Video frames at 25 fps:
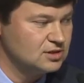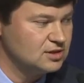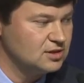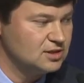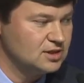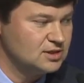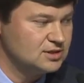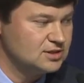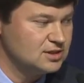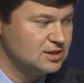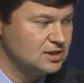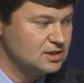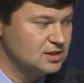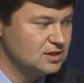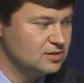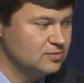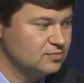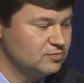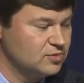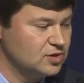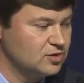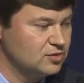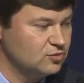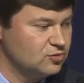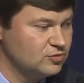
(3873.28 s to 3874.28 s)
So what
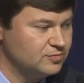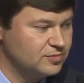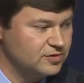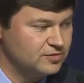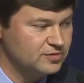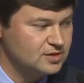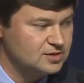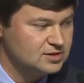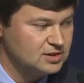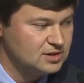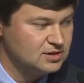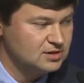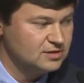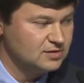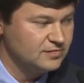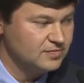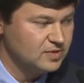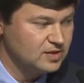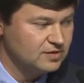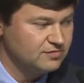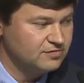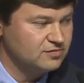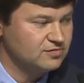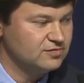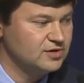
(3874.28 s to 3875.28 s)
was
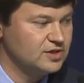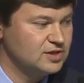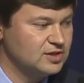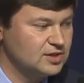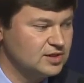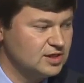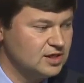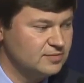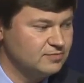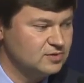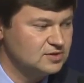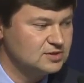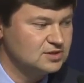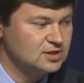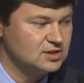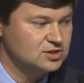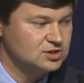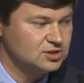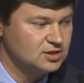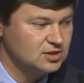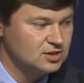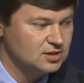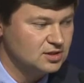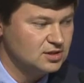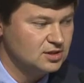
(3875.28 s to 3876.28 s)
most important
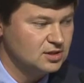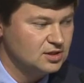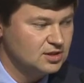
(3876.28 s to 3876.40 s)
here?